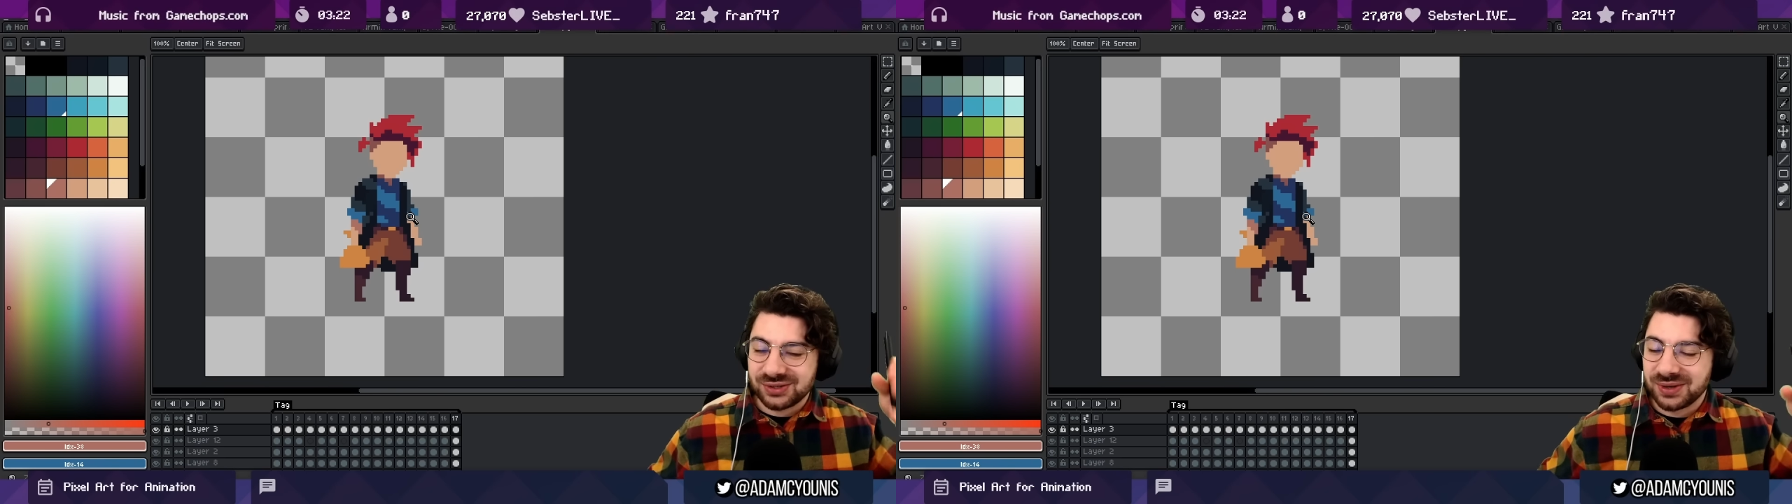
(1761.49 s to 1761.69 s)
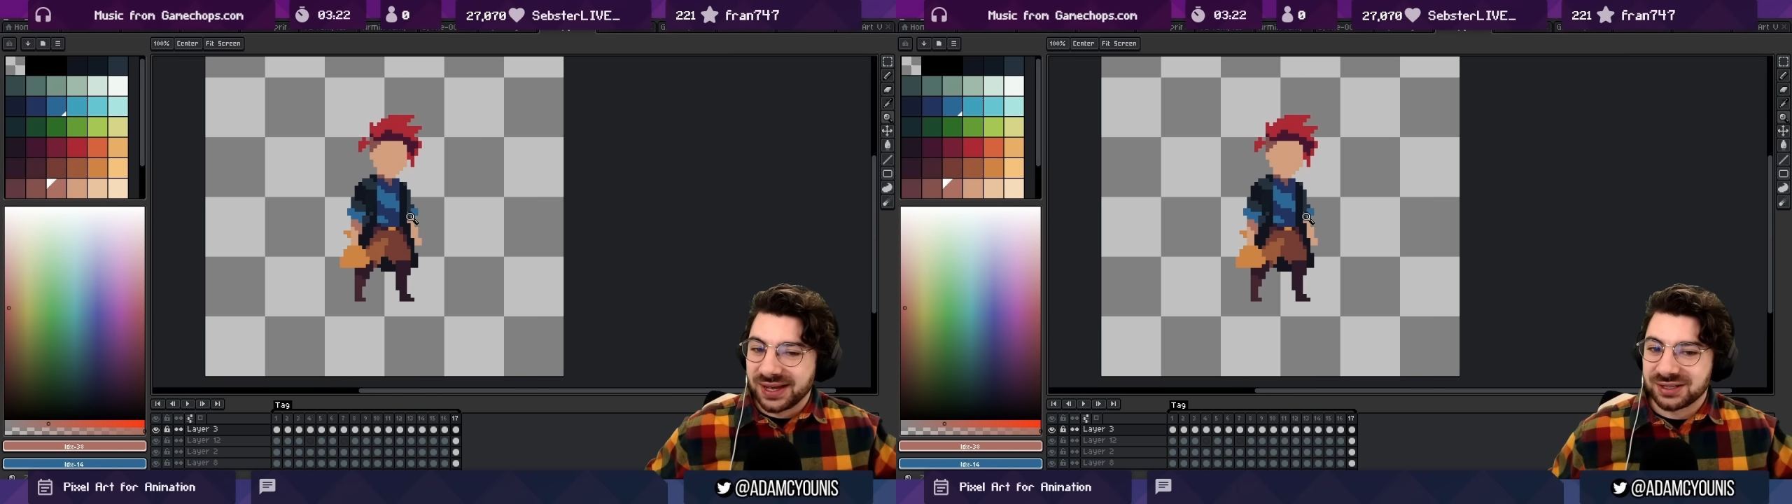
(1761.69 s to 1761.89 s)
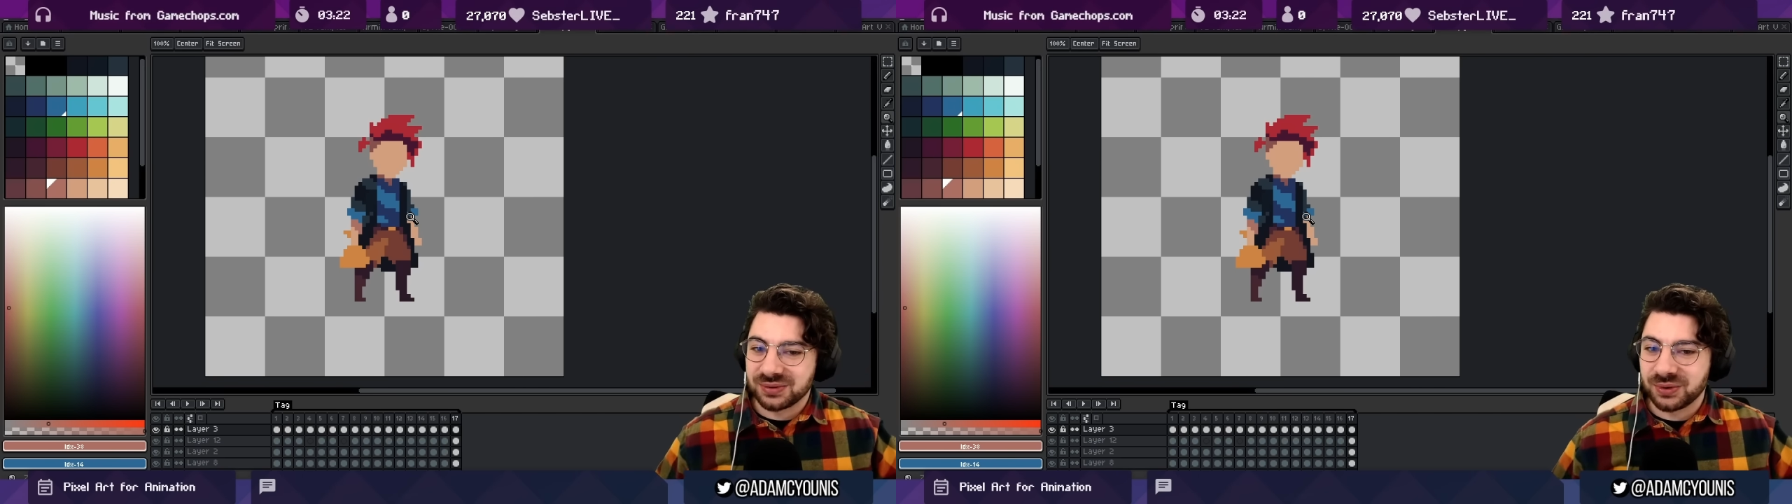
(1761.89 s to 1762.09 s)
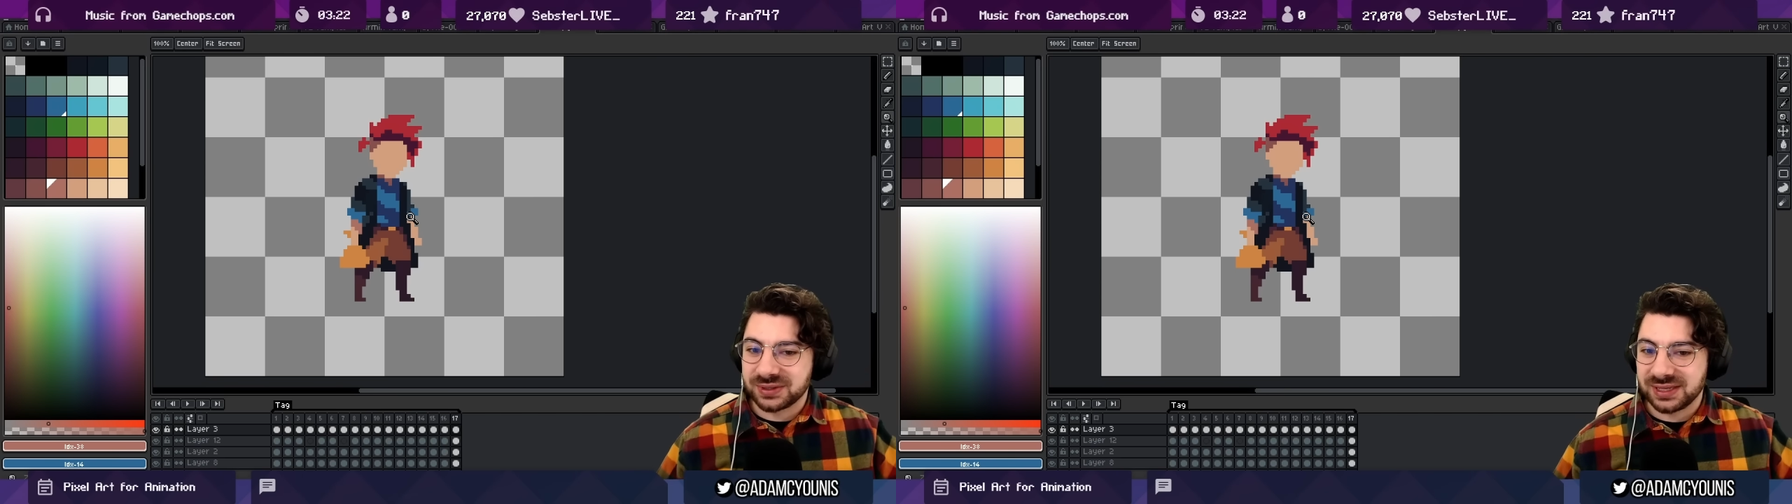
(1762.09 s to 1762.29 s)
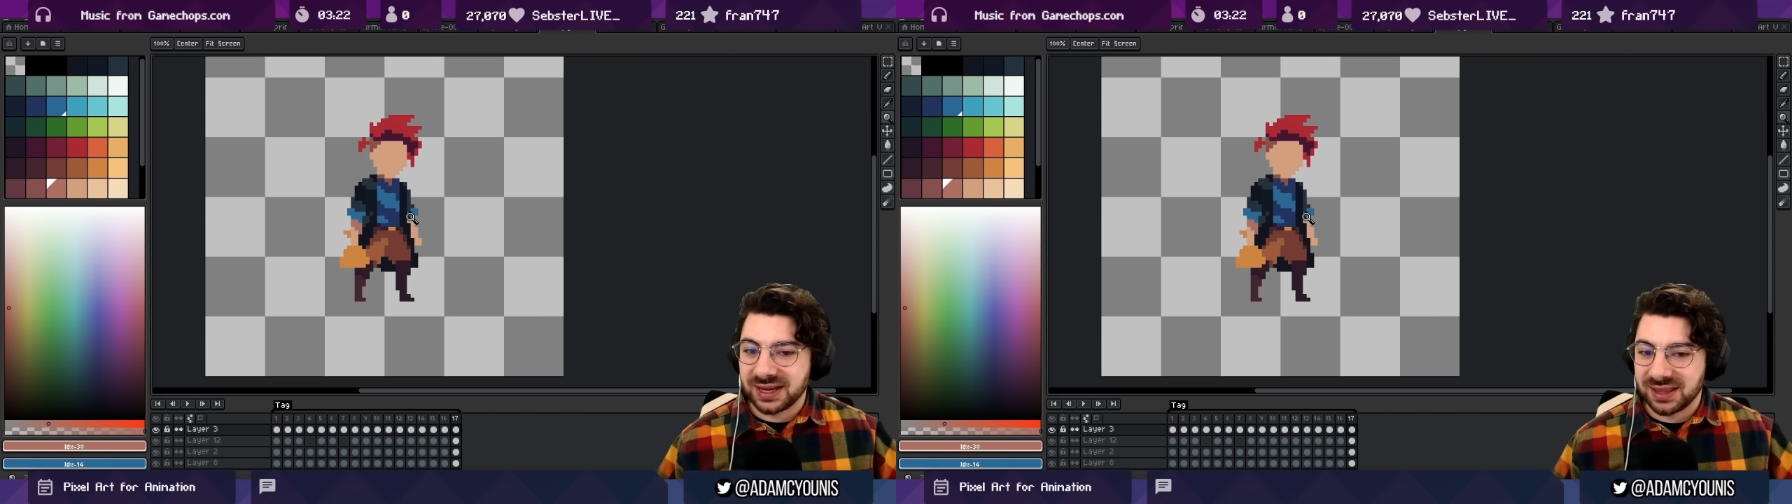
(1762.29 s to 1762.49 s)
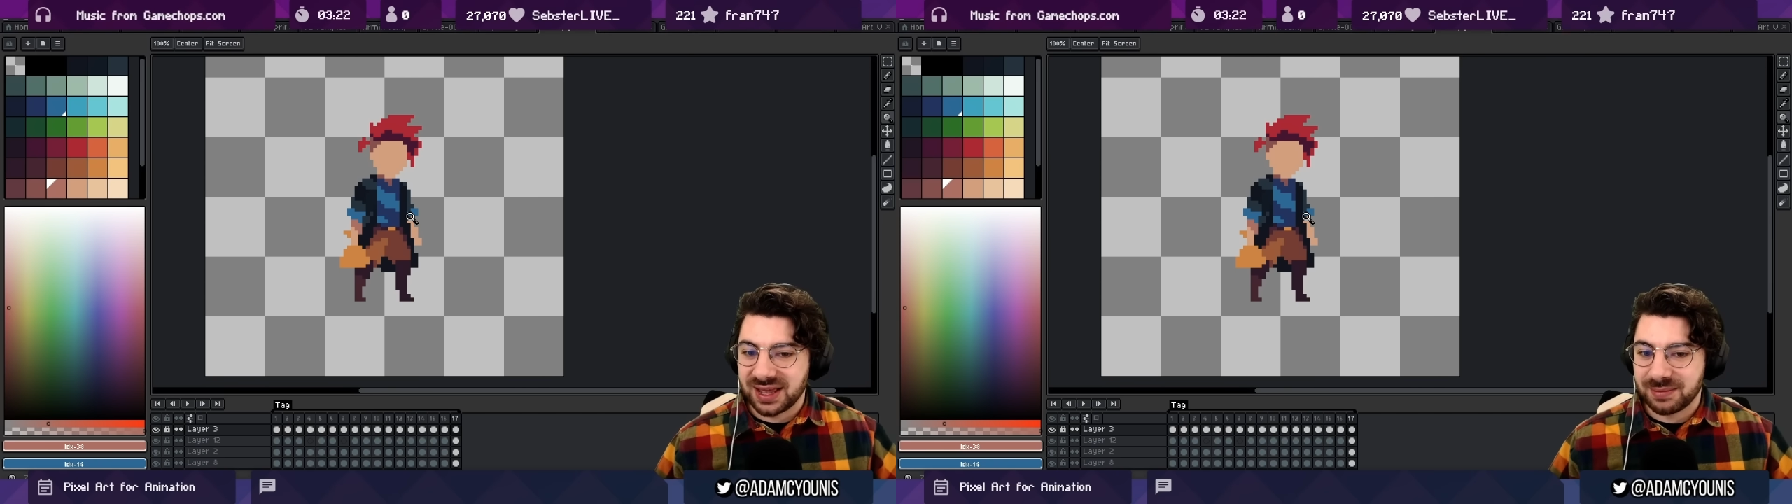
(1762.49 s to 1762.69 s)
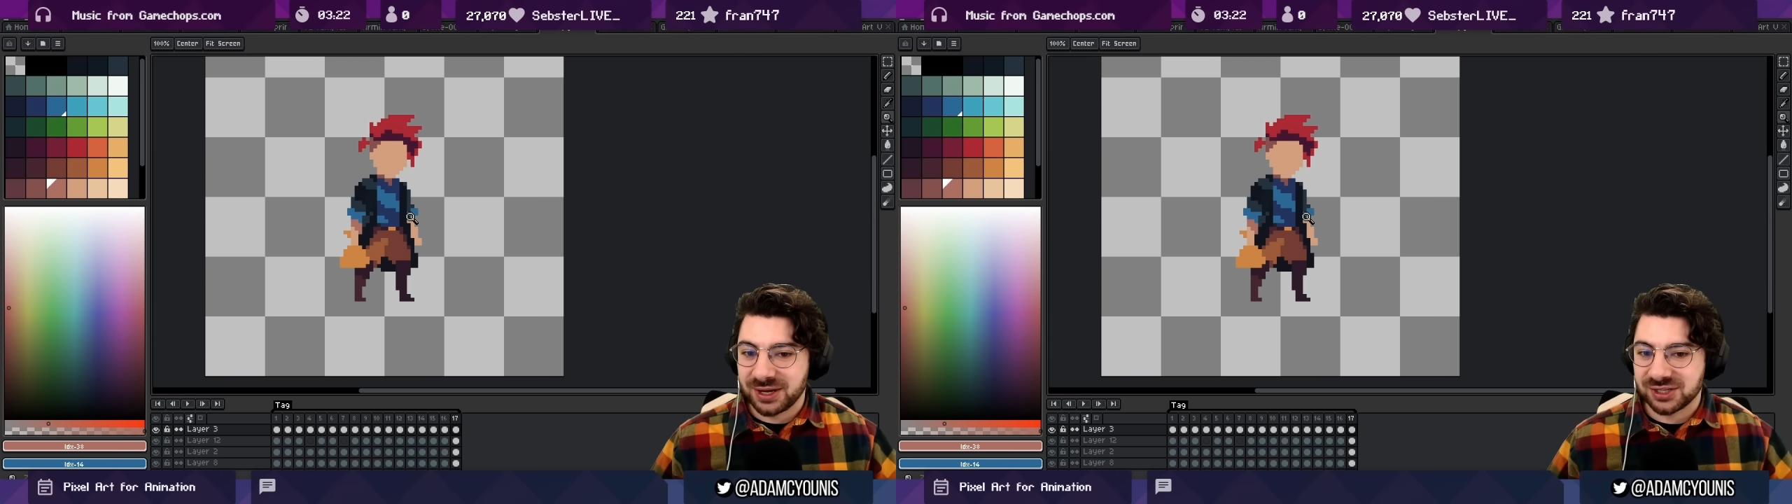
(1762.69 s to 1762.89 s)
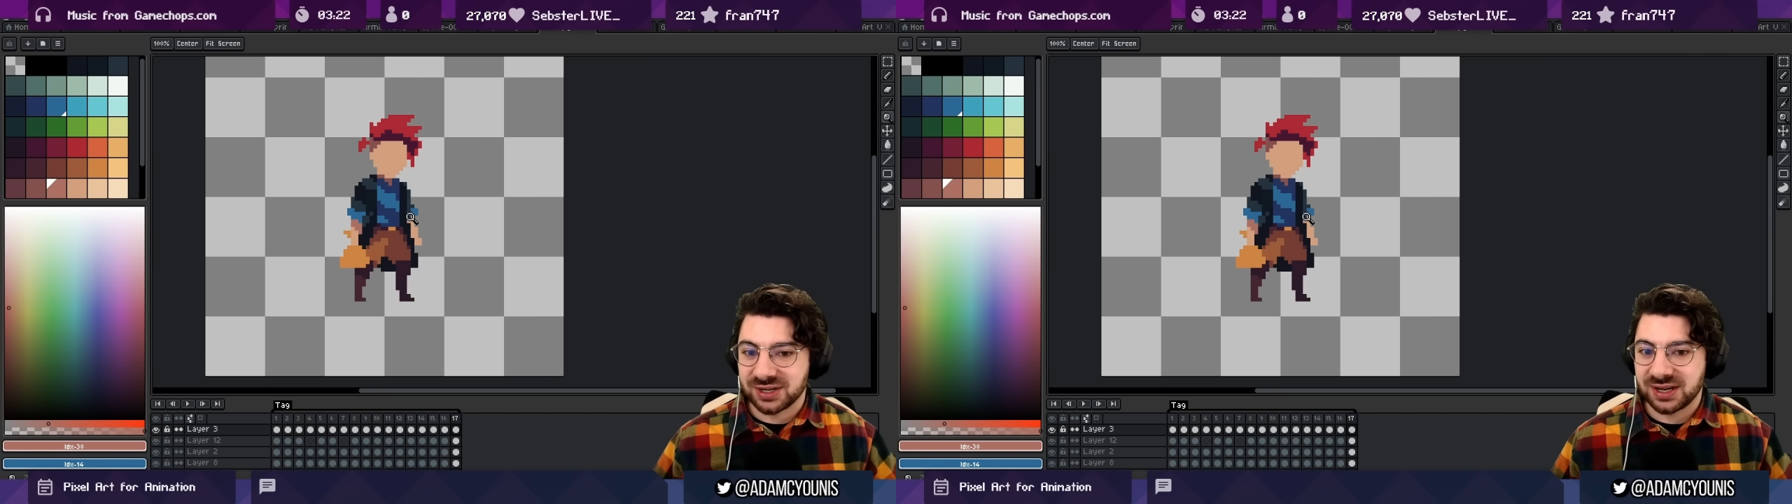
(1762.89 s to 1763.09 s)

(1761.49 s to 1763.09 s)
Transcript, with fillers: you get towards the end of the animation